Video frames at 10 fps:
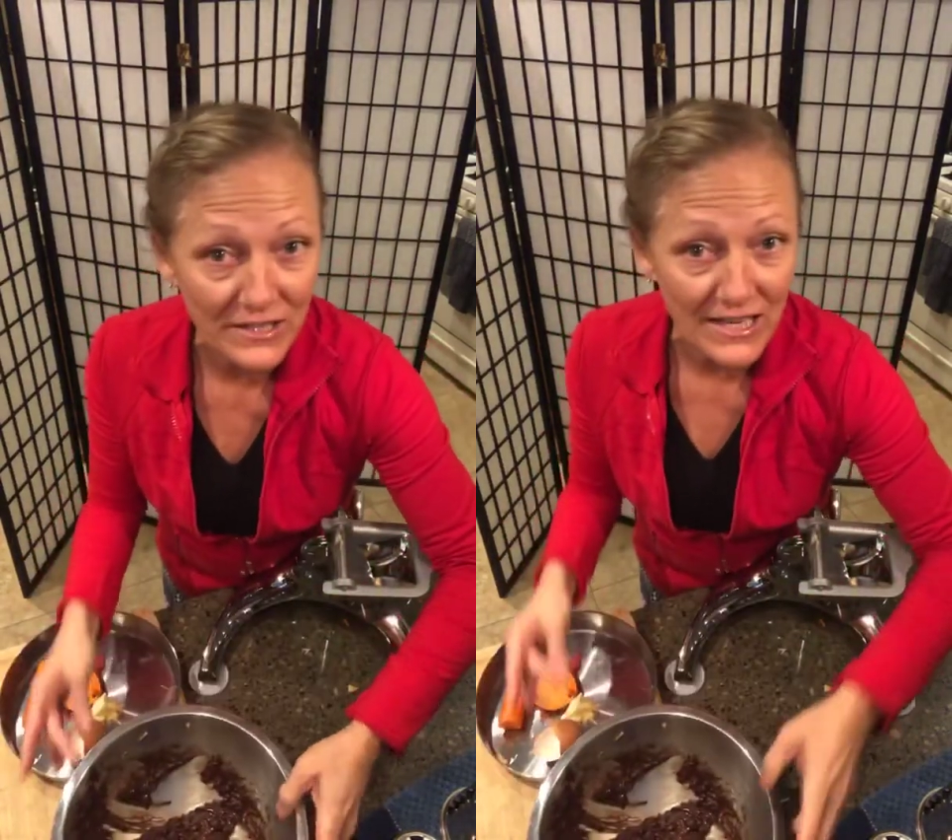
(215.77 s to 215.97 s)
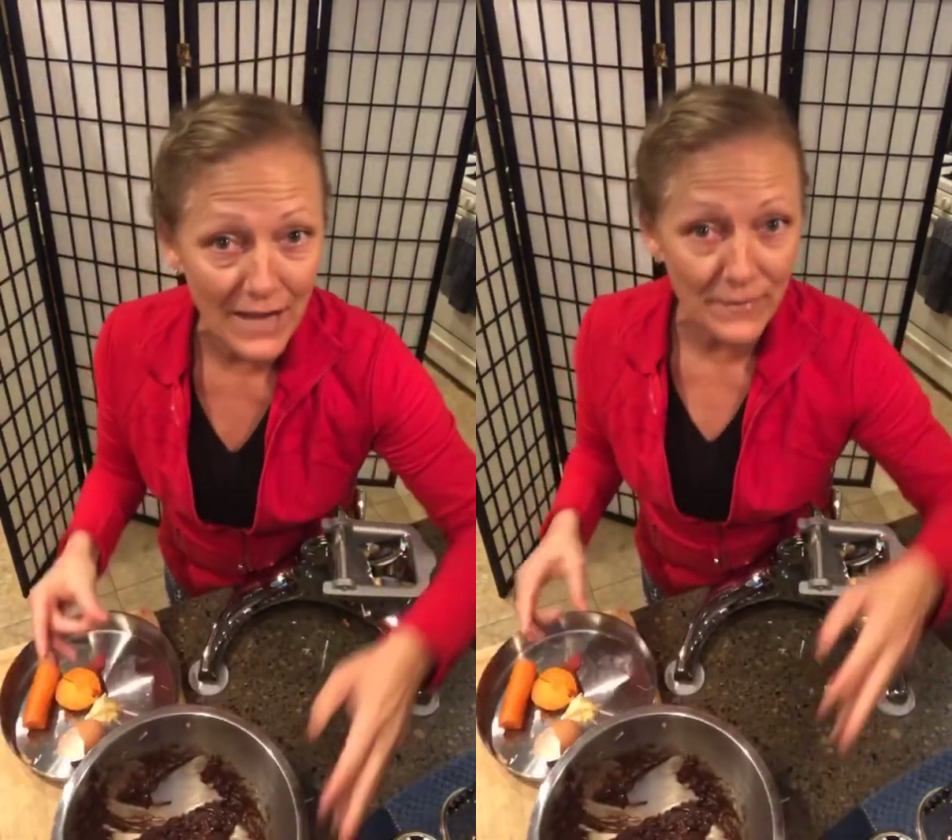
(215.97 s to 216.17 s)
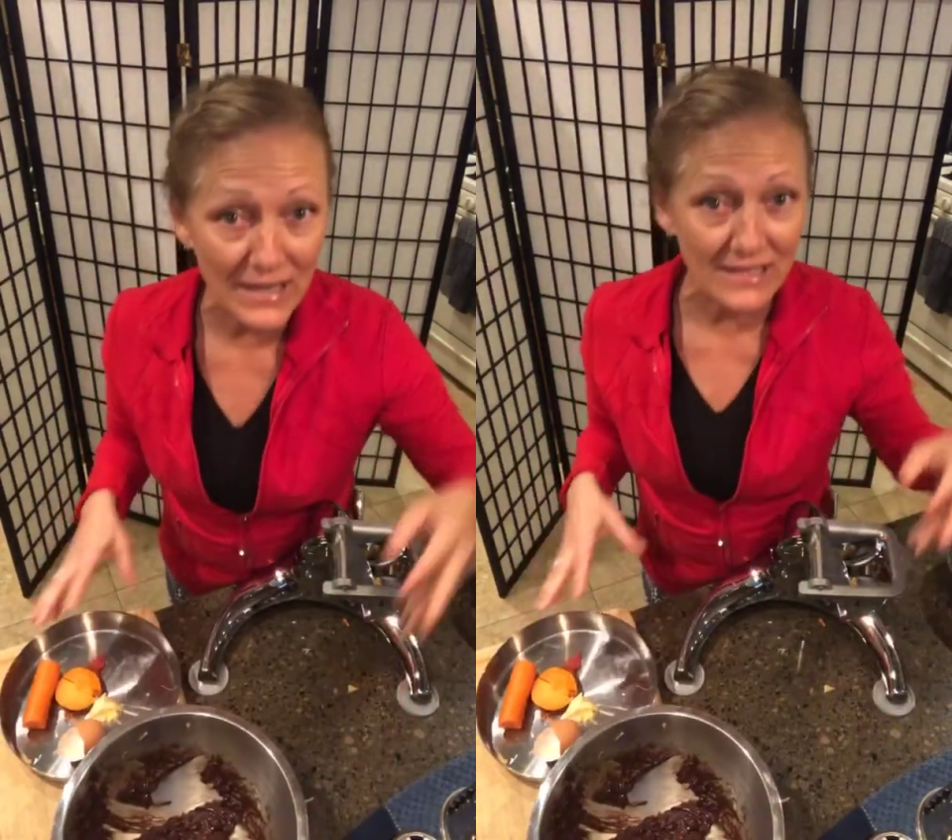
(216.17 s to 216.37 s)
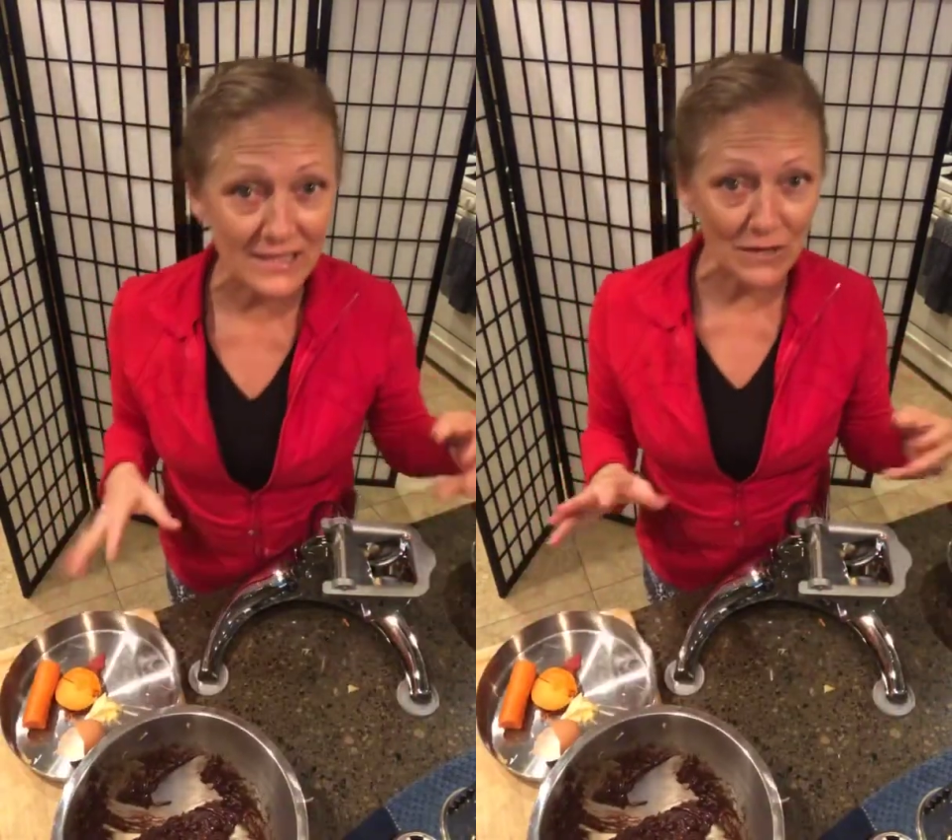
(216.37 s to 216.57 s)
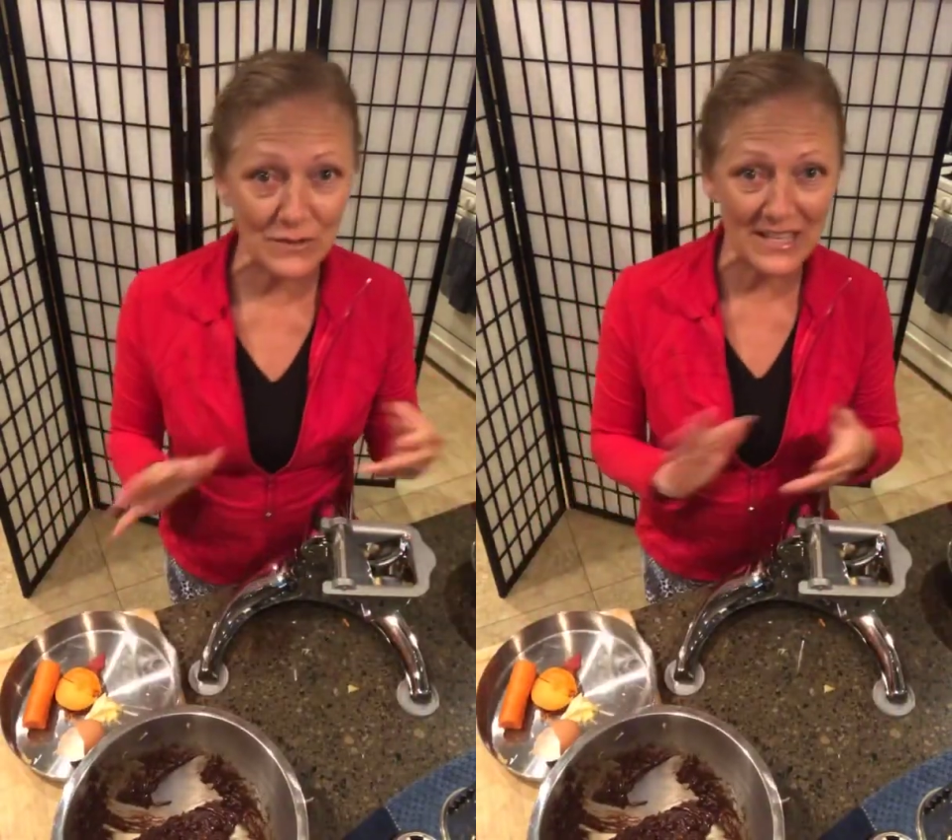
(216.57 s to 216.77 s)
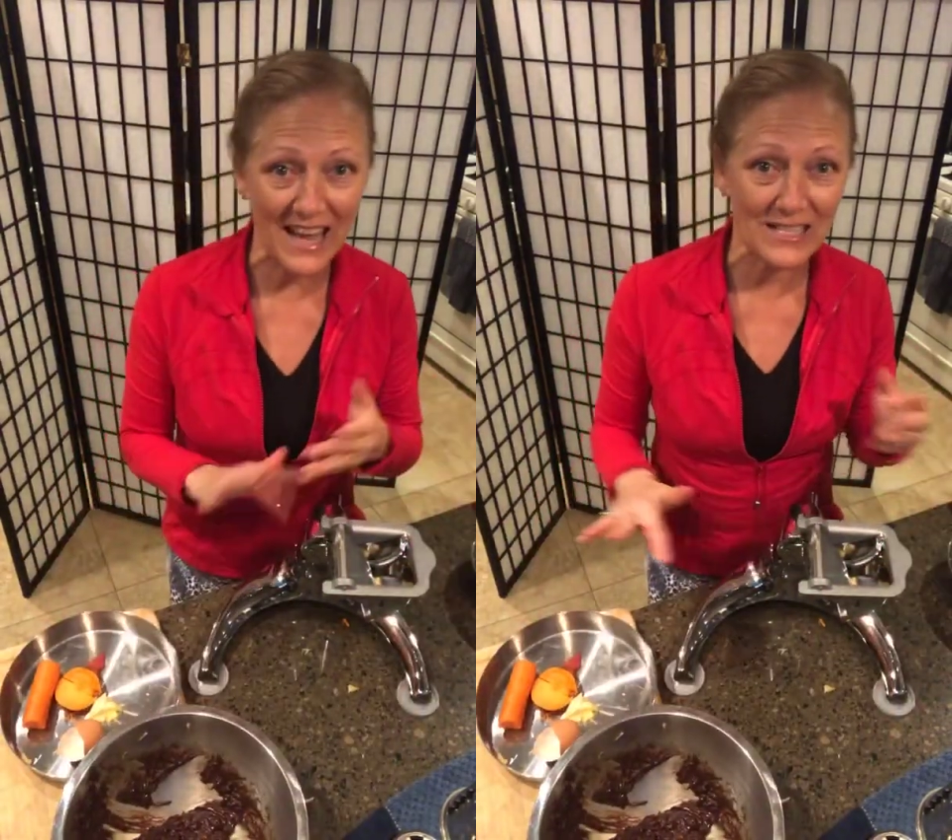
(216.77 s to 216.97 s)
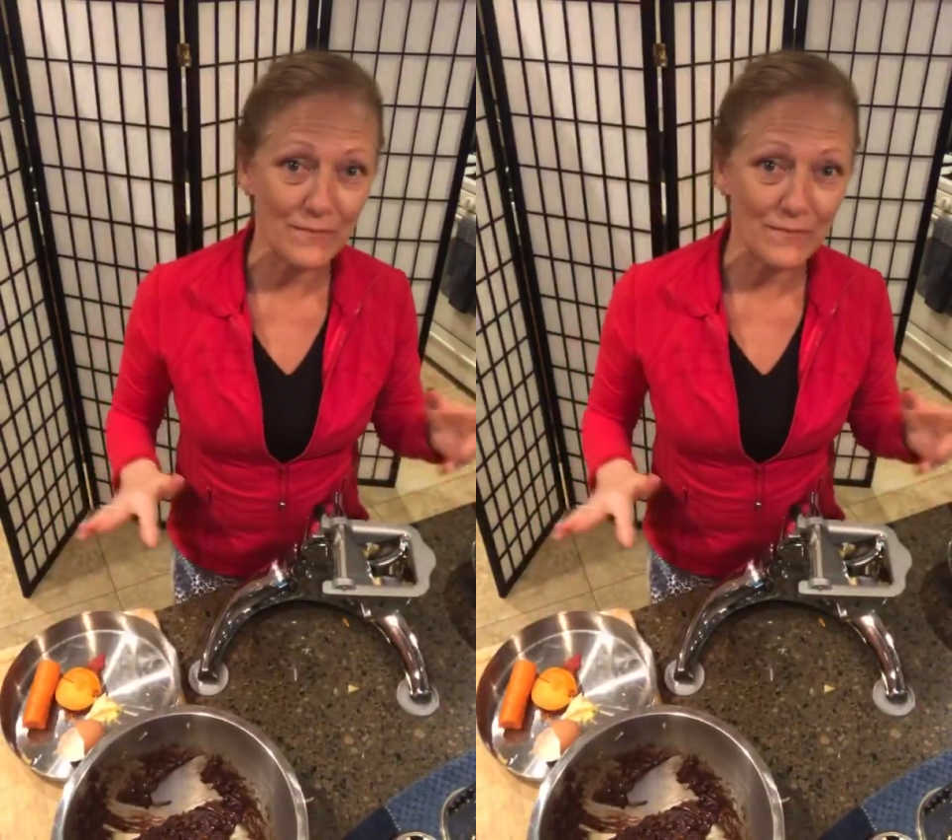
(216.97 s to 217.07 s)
Diabetes Association